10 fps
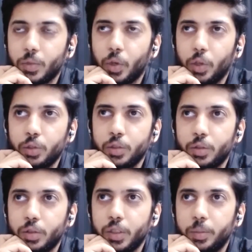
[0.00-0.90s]
Also,
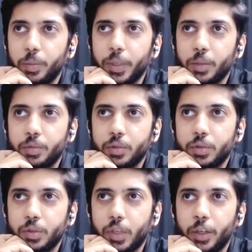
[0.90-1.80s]
it
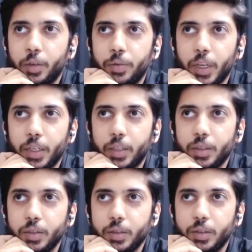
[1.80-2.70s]
becomes kind of like
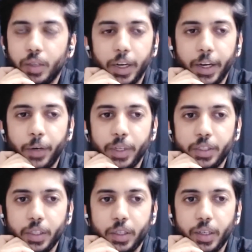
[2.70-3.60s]
a
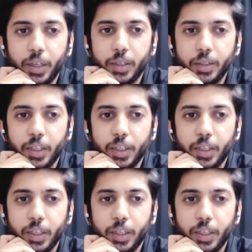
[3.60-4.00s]
adventure, right?